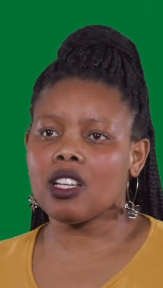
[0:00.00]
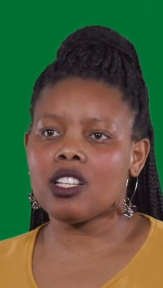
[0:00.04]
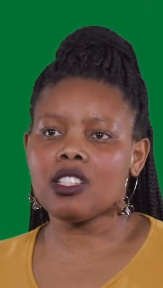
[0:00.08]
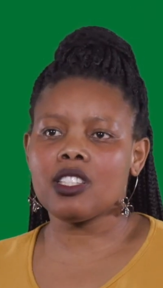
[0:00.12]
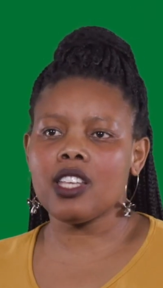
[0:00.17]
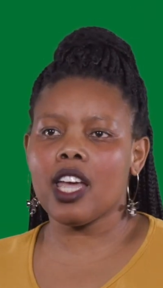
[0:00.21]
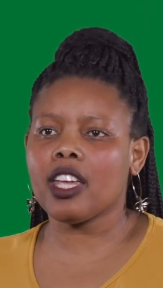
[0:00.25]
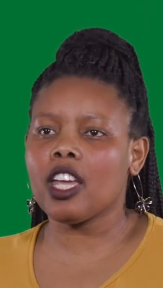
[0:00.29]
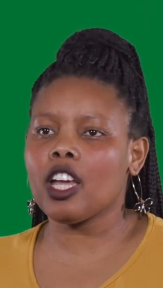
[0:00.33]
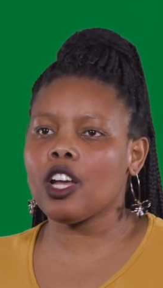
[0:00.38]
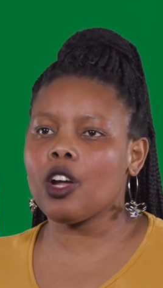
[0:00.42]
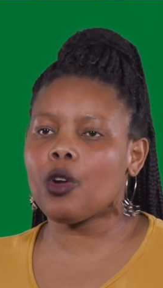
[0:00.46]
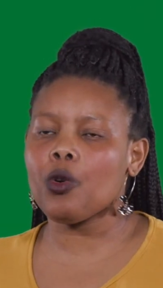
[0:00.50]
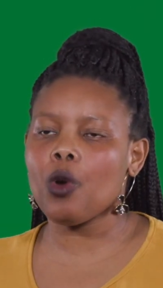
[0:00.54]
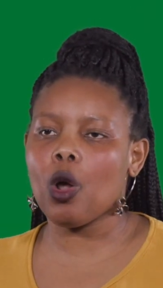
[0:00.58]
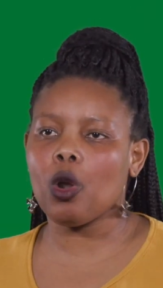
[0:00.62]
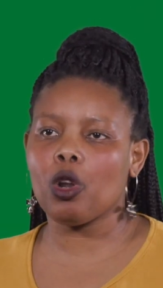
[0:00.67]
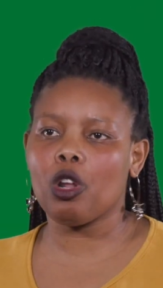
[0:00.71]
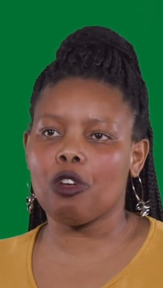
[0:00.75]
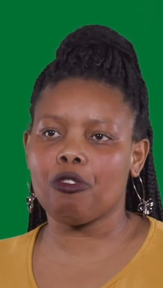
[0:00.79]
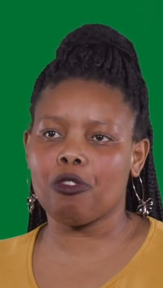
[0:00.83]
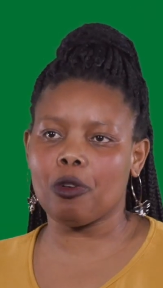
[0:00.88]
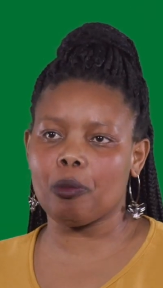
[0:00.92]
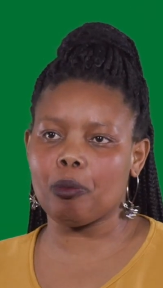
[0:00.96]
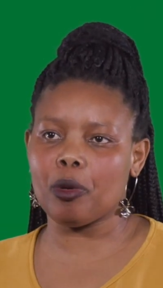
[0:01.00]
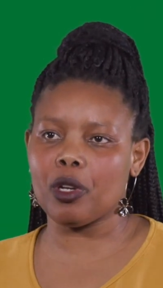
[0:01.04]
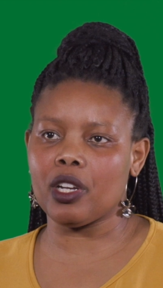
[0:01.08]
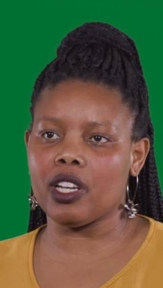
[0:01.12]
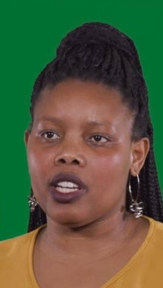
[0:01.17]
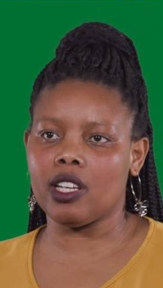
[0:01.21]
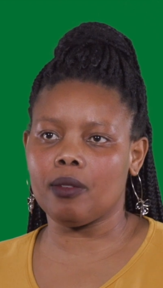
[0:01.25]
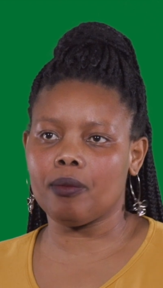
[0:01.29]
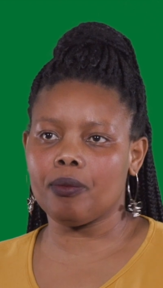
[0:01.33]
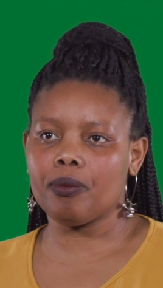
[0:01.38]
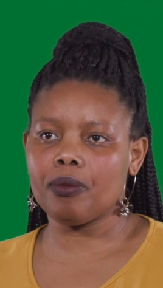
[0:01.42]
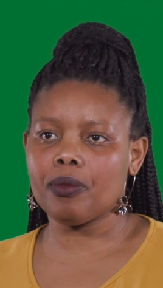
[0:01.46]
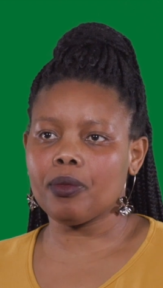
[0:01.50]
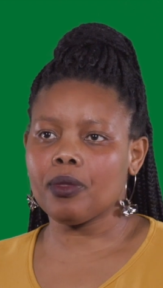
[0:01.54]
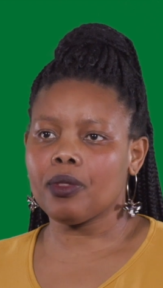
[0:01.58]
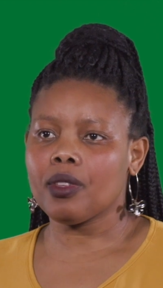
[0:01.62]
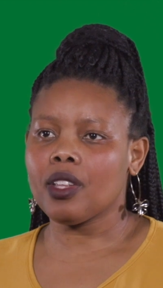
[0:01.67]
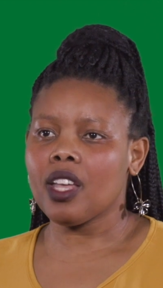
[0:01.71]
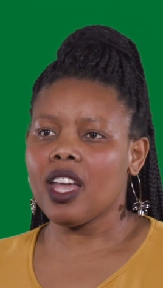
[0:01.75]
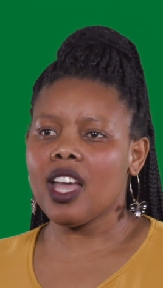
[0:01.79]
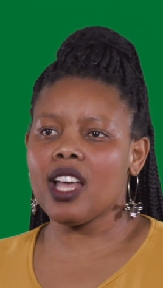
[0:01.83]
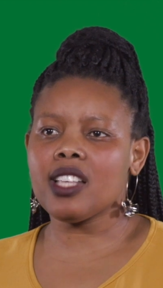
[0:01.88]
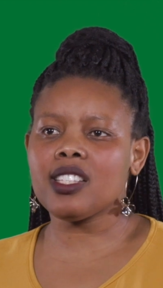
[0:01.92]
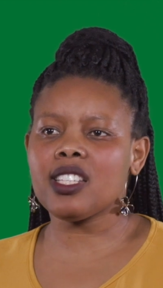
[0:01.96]
taking a role of a bully
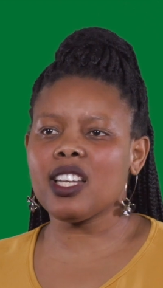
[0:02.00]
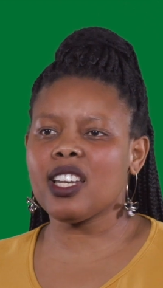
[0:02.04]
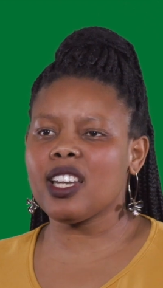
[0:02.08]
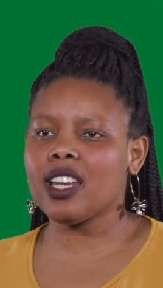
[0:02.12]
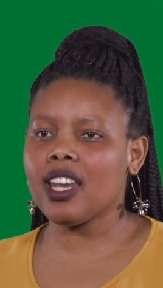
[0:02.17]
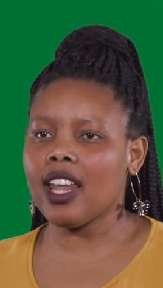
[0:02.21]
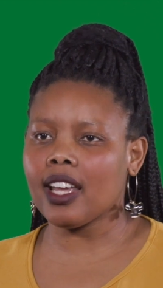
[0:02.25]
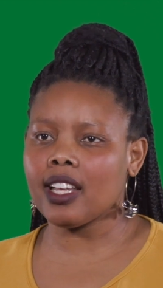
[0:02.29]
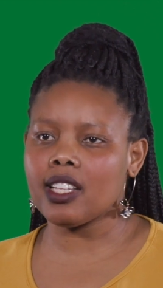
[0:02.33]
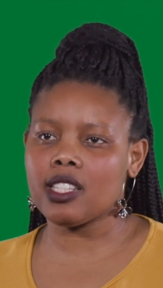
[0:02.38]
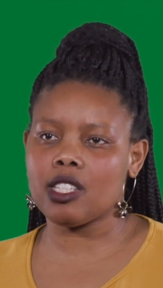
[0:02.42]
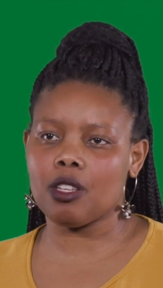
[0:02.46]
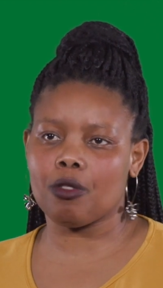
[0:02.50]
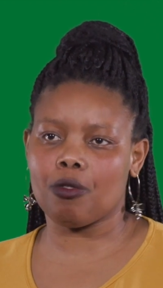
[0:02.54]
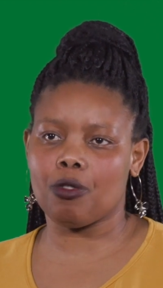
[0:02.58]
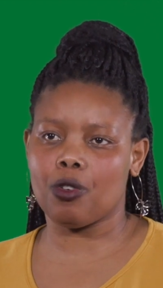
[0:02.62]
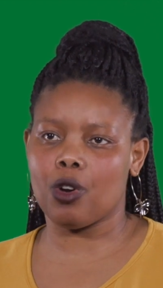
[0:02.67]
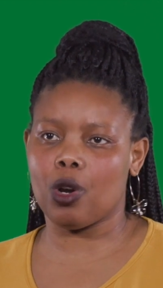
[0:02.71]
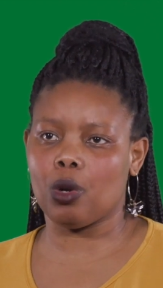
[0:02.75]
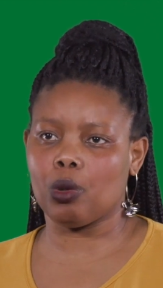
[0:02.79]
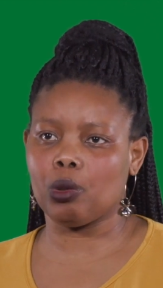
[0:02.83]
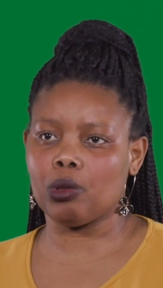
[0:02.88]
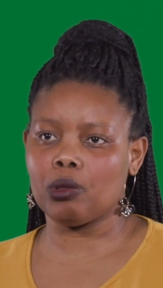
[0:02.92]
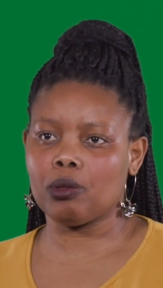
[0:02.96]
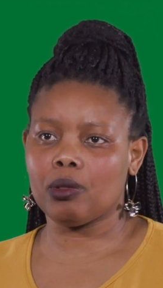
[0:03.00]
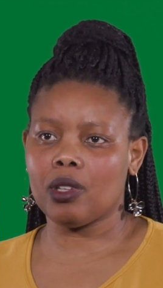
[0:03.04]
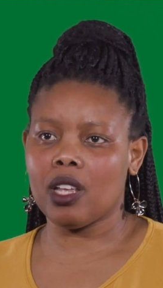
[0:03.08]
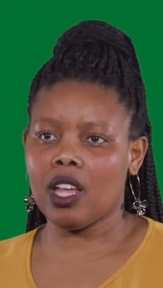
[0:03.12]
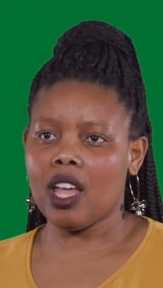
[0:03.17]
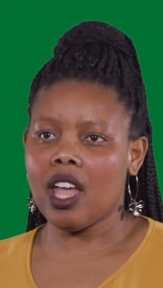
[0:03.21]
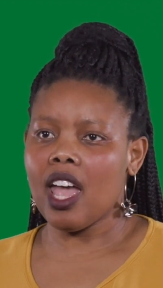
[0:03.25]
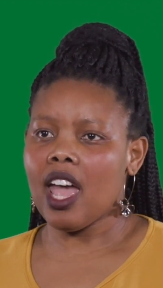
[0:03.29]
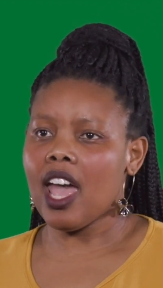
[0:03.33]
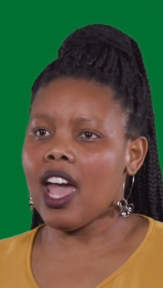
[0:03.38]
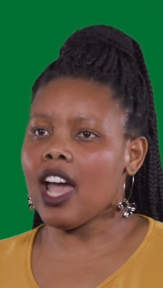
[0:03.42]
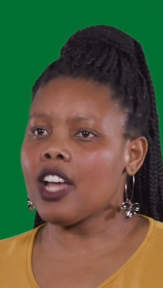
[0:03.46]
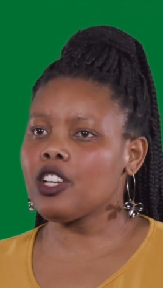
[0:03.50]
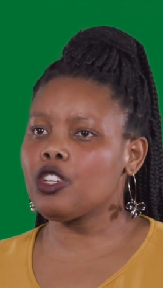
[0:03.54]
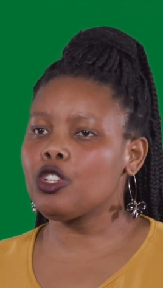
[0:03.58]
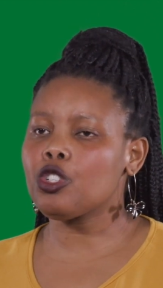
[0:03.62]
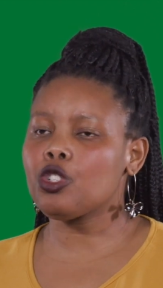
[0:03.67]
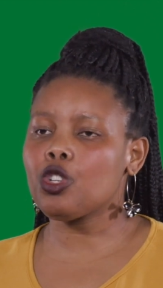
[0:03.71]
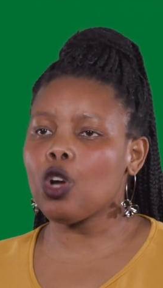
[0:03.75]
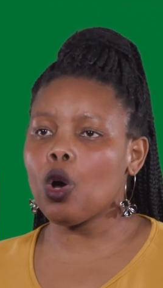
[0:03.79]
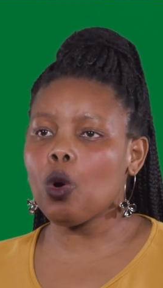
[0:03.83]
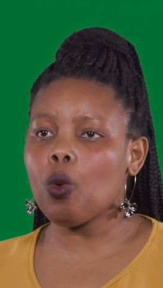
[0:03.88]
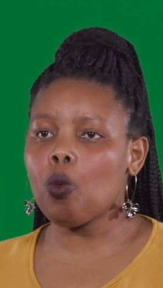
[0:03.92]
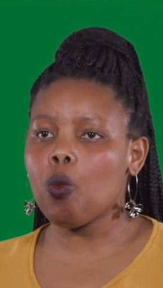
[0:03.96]
is a negative role, and you
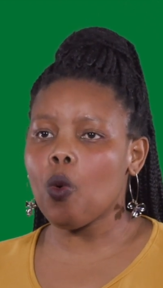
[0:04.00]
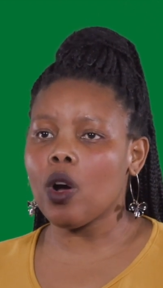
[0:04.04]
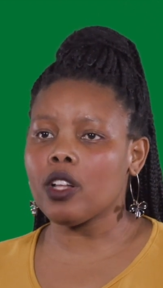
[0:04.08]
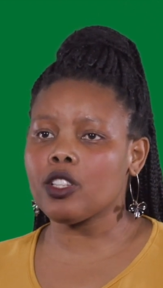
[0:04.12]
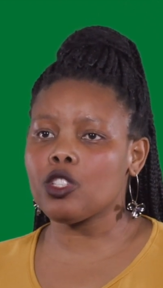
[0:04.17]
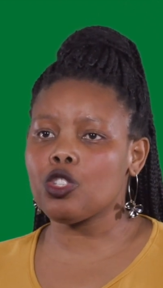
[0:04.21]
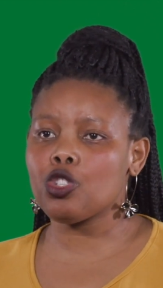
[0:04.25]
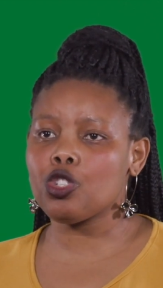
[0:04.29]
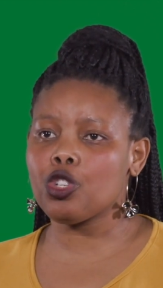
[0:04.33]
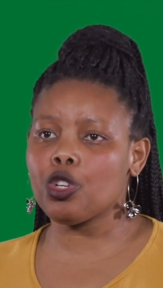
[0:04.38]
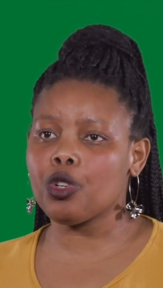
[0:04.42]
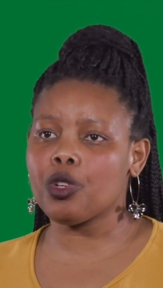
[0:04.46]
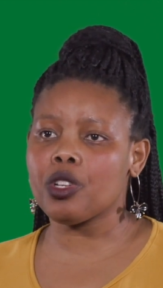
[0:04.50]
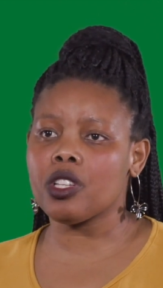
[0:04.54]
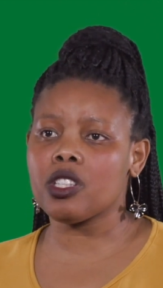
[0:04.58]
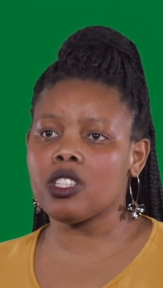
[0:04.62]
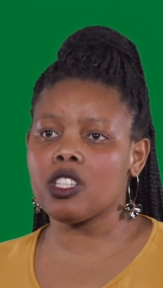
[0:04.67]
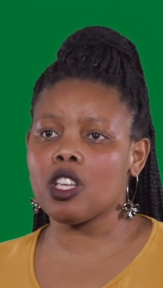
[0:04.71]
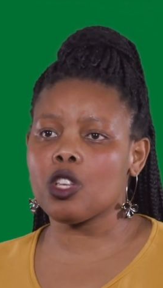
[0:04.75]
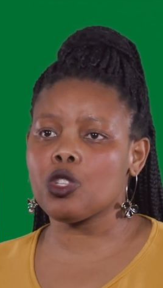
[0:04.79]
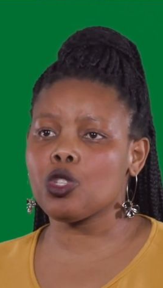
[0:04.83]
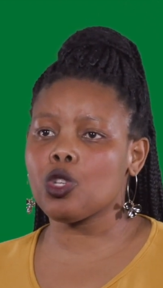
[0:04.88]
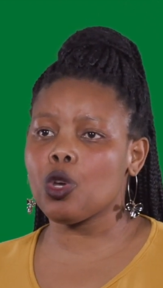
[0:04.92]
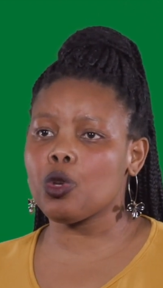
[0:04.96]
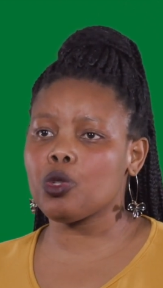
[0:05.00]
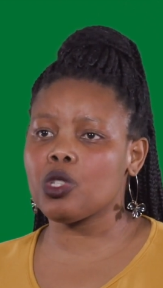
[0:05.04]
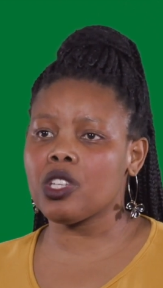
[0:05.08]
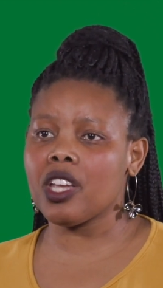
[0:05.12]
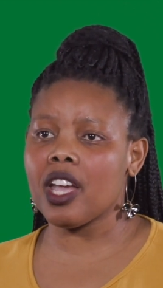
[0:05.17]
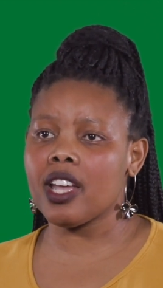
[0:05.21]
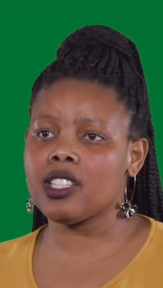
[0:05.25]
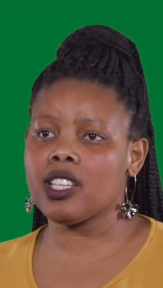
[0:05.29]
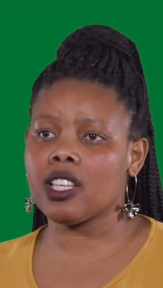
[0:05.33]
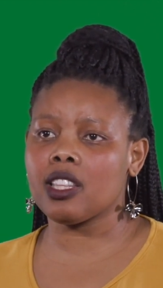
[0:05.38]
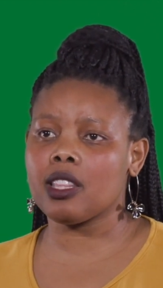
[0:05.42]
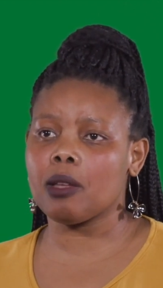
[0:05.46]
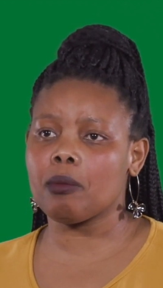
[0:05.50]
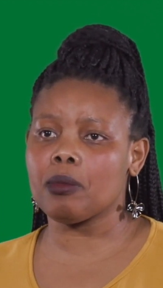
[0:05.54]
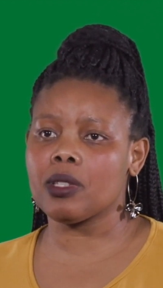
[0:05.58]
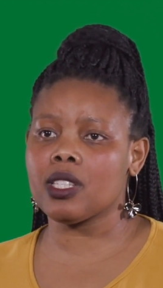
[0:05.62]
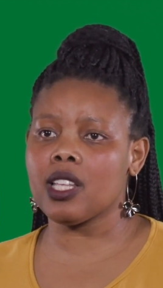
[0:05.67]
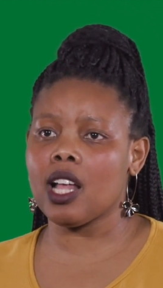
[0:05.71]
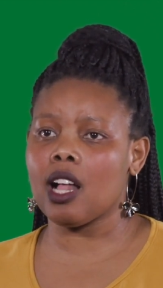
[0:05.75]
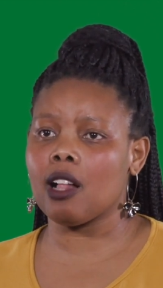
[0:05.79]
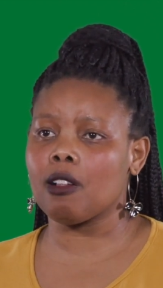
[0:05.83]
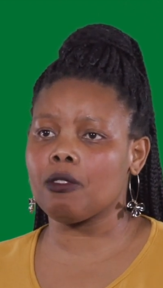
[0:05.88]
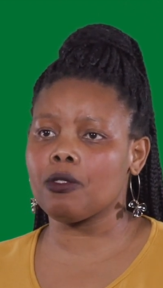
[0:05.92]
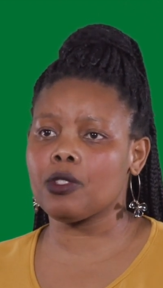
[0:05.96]
don't want students associating
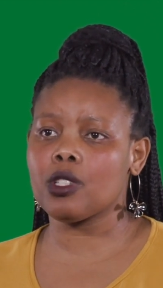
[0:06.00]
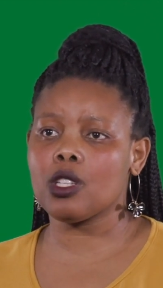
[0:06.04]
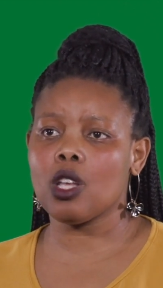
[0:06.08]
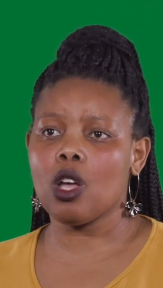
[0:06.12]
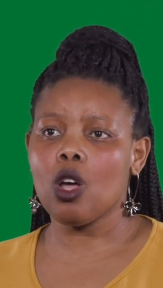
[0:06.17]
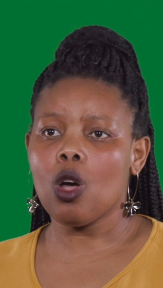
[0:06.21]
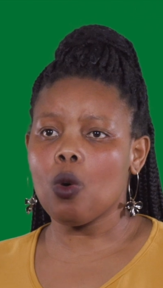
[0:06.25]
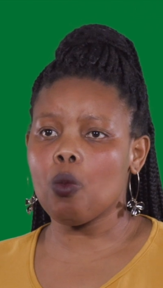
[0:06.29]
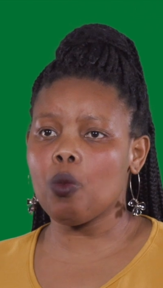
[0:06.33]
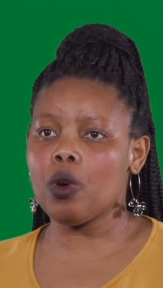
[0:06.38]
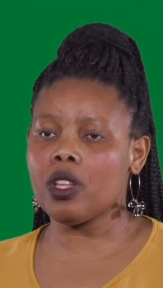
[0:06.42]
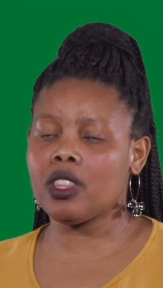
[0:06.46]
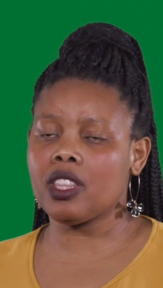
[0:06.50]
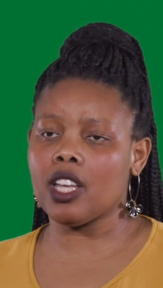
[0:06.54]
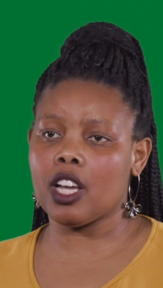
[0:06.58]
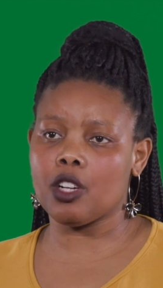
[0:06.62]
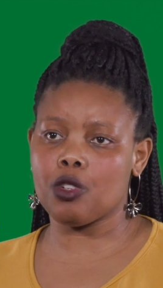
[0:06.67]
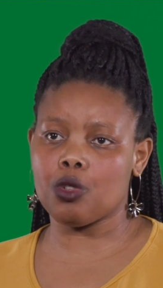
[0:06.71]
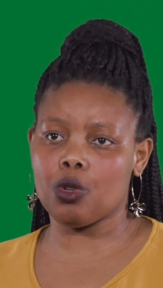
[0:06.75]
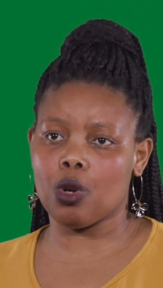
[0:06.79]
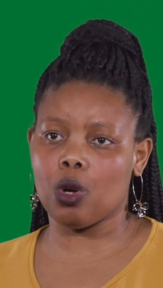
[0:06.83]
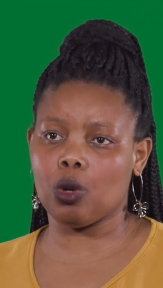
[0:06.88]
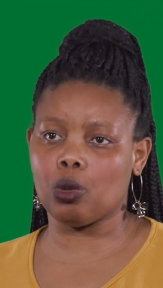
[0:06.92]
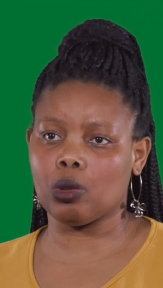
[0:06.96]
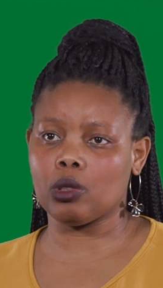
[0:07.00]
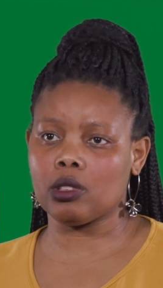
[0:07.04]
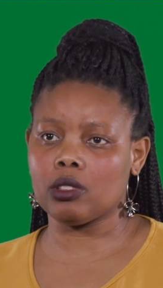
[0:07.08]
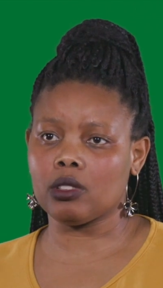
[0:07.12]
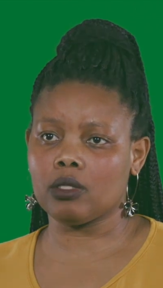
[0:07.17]
themselves with that role.